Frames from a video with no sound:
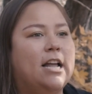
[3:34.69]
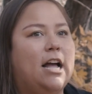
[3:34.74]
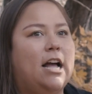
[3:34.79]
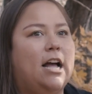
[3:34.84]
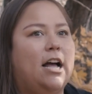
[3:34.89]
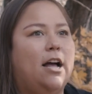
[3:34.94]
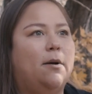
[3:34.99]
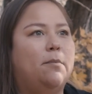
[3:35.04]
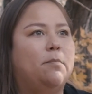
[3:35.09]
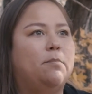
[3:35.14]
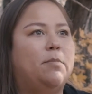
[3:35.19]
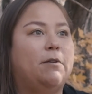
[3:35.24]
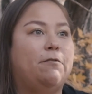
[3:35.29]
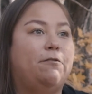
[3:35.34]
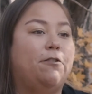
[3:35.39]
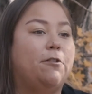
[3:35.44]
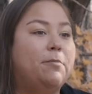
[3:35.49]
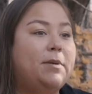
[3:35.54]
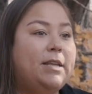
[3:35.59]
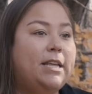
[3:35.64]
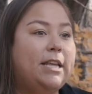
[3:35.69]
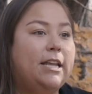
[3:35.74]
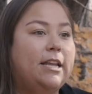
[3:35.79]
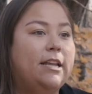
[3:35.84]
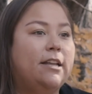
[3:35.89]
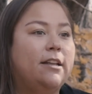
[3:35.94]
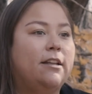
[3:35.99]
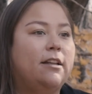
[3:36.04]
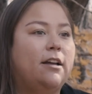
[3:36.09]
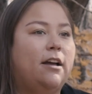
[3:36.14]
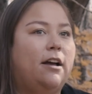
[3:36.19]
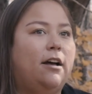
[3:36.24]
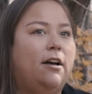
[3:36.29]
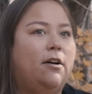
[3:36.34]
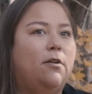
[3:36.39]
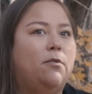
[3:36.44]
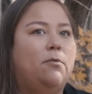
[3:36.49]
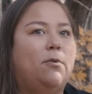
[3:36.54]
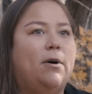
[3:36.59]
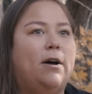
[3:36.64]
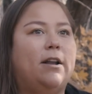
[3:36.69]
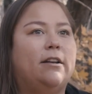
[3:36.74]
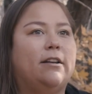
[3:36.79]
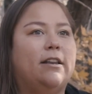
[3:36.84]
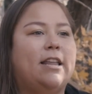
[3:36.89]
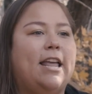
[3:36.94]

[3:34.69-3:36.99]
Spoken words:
But for me, one